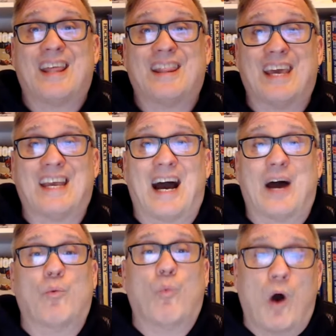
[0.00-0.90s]
they
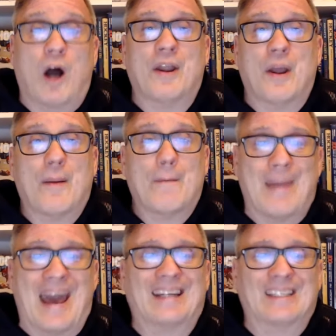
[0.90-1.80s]
got one
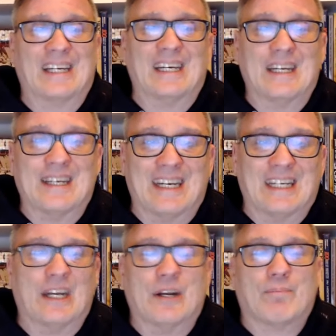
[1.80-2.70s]
badly
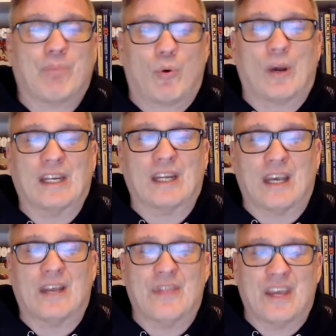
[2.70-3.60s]
needed point
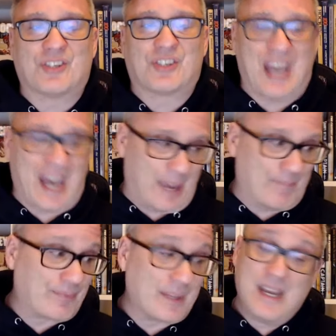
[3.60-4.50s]
in this
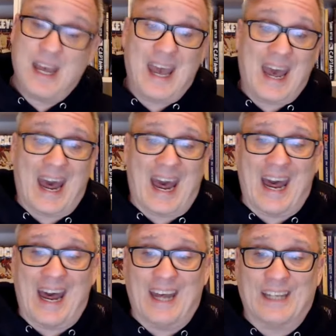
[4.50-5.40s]
game.
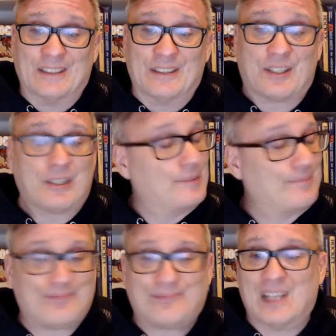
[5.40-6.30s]
And
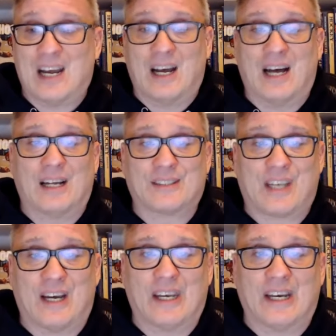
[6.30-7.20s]
I'll
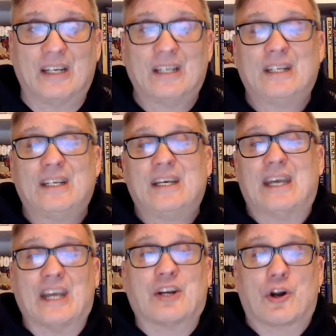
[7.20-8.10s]
tell you,
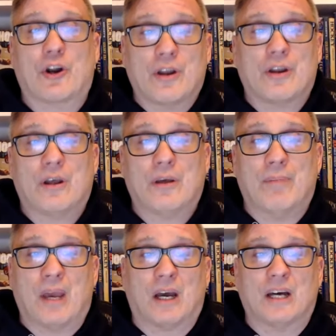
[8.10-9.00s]
it hurt
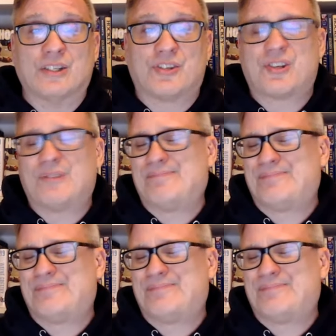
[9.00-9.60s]
because